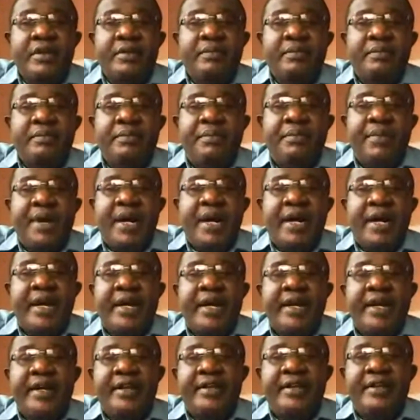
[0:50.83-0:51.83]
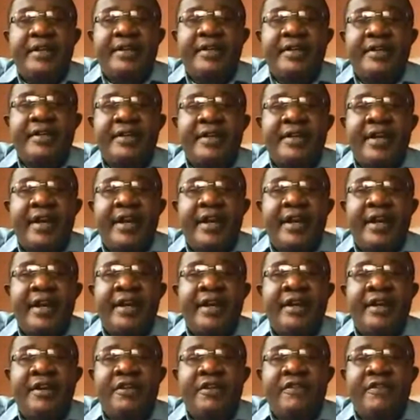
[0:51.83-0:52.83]
by the end
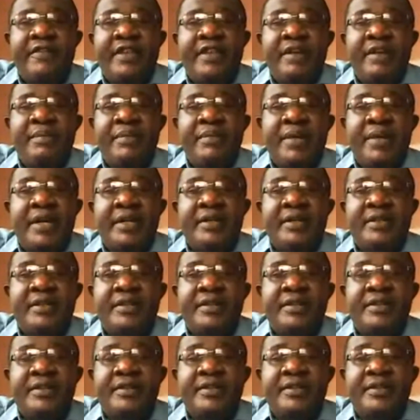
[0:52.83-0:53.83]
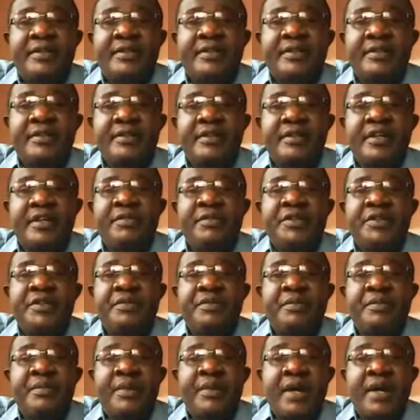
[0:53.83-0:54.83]
of the month. That means
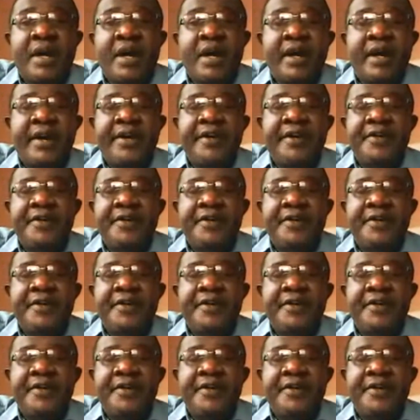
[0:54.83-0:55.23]
by